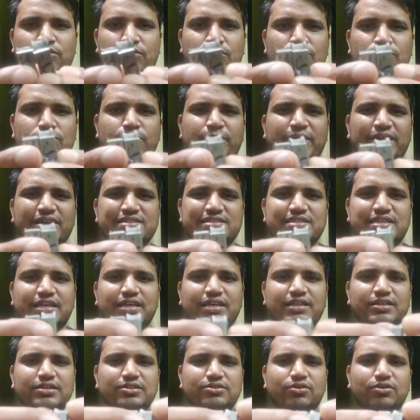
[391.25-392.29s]
So by saying
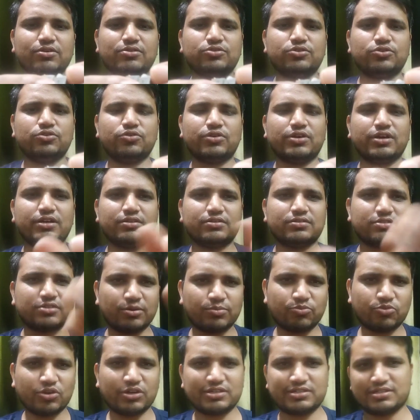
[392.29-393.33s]
this also, you can
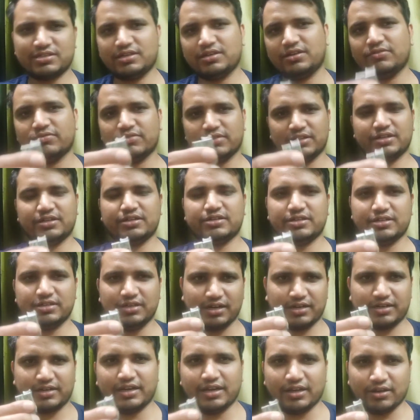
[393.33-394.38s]
somewhat say whether it is
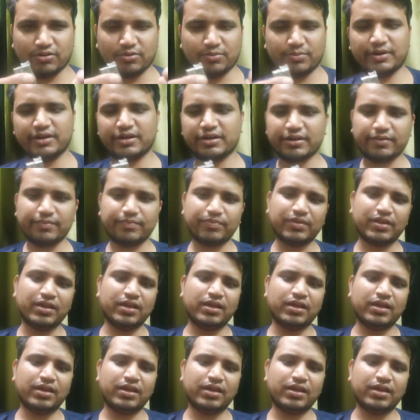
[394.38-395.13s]
ductile or brittle.